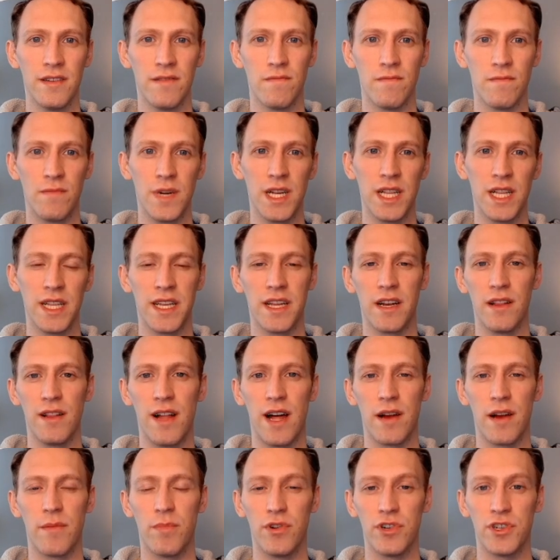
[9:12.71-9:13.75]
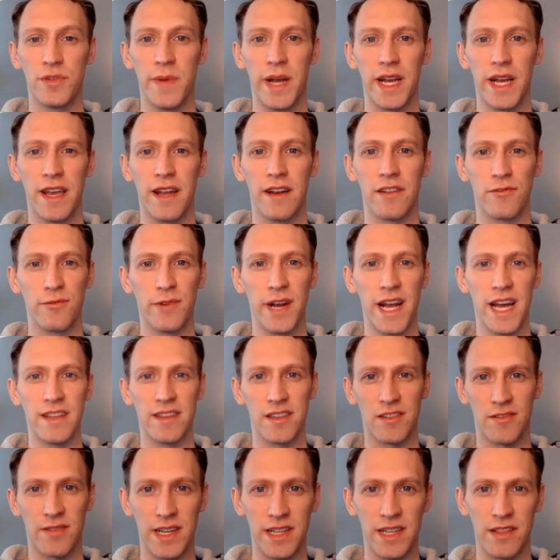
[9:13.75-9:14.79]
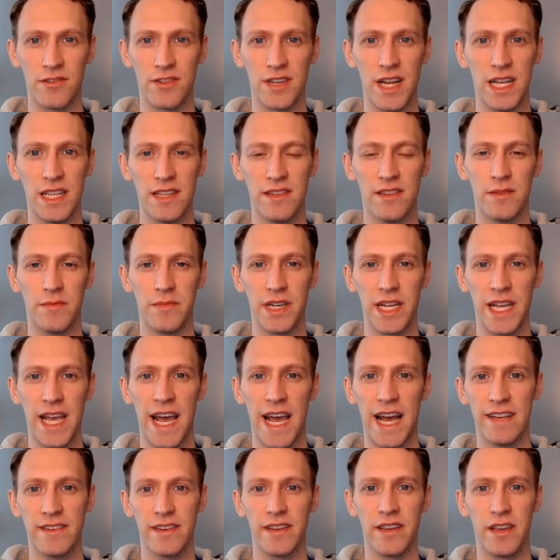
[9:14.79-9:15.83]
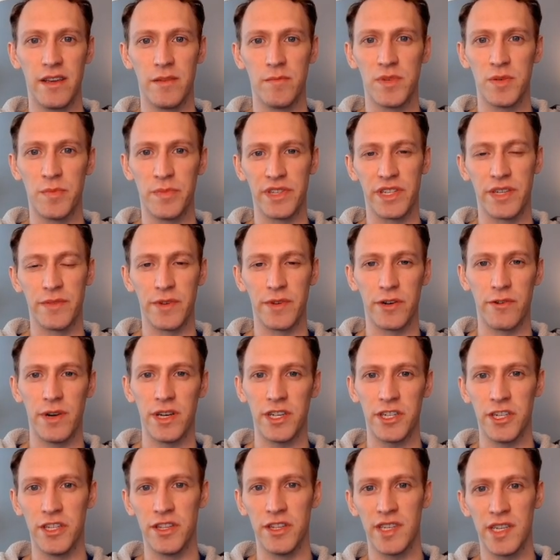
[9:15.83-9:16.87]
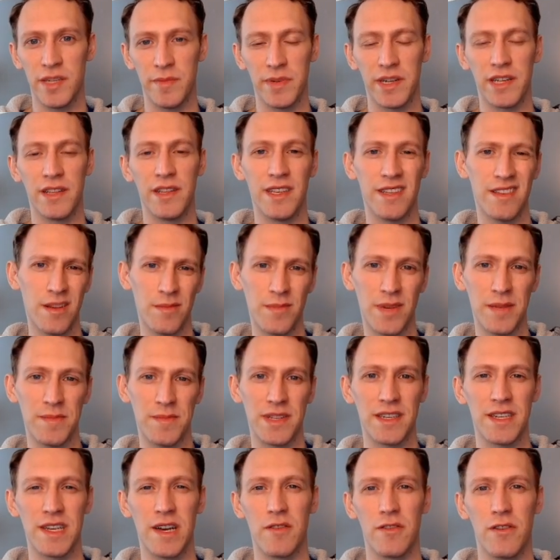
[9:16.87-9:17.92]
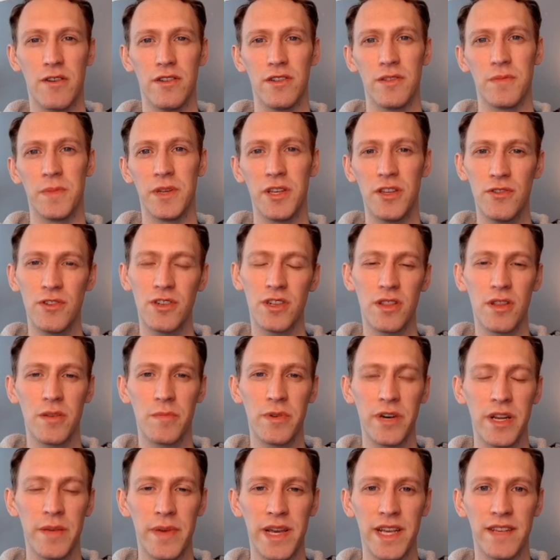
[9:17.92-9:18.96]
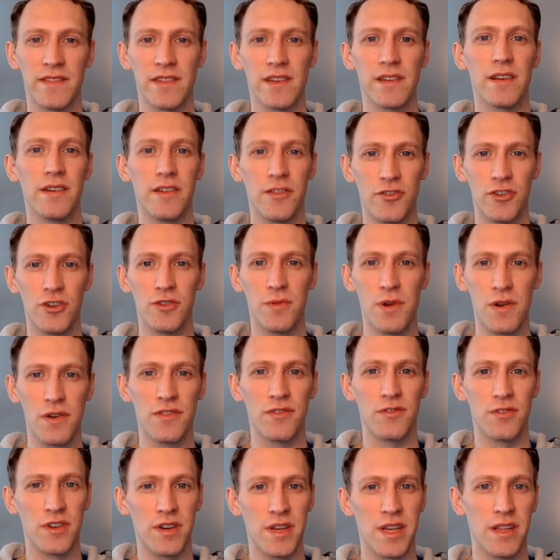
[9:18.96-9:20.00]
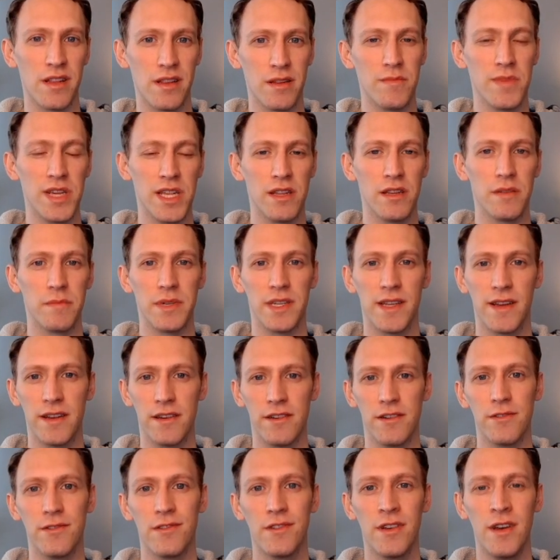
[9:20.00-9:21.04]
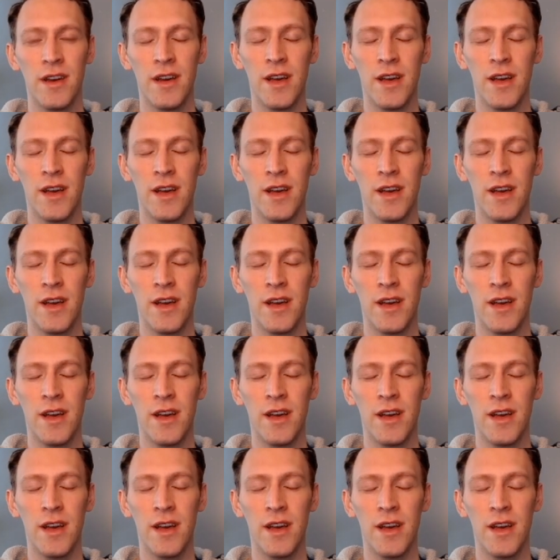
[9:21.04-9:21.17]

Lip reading: really get a lot of pushback at his rallies, right? There's not somebody asking him specific questions typically, sometimes at town halls, but usually they're pretty basic. Like, Joe Rogan's going to get in the meat and the potatoes.